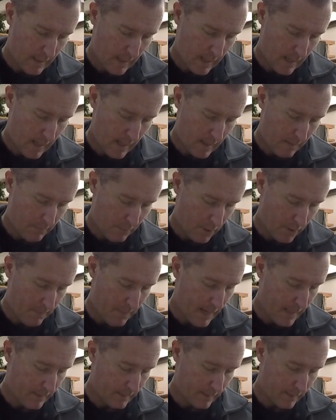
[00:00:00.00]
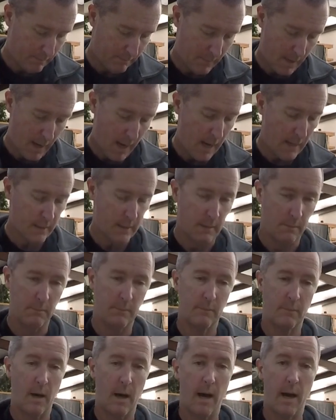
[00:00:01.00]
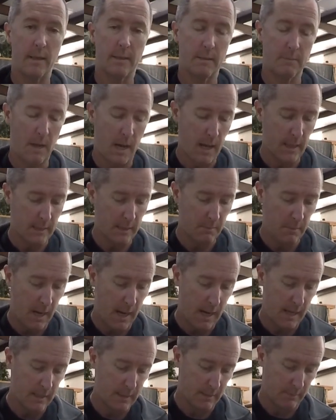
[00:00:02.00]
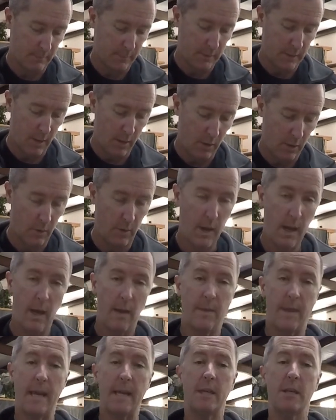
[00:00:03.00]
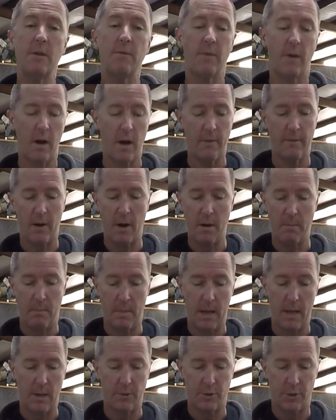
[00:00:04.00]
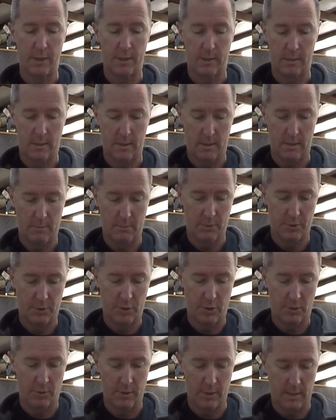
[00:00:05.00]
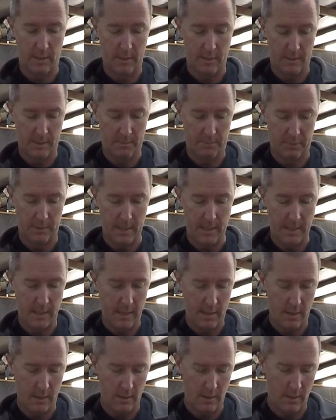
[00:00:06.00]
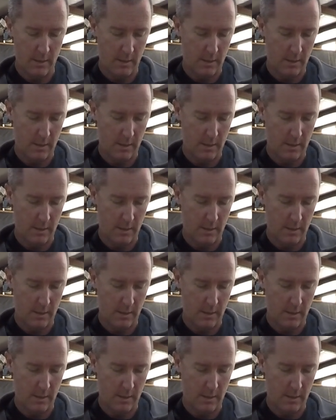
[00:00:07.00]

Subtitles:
Bernie Bates. Awesome. Awesome, awesome, awesome. So thank you very, very much. I'm going to show the plate here.